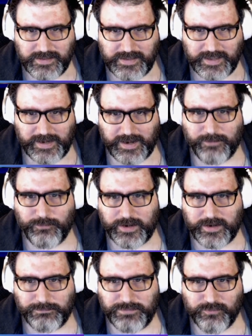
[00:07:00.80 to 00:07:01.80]
and I went
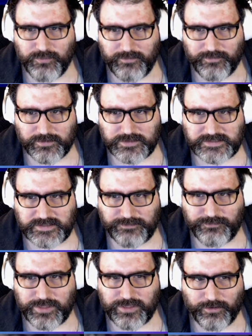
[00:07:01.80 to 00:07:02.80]
up the river to live
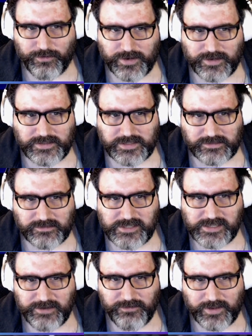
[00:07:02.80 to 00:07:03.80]
with her in a little
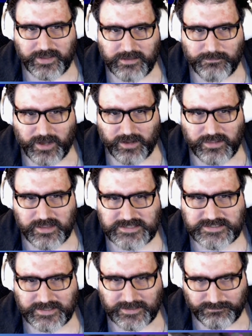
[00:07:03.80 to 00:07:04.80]
clearing among the
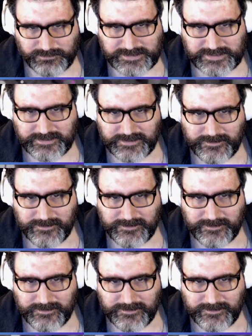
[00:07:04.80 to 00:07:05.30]
stumps.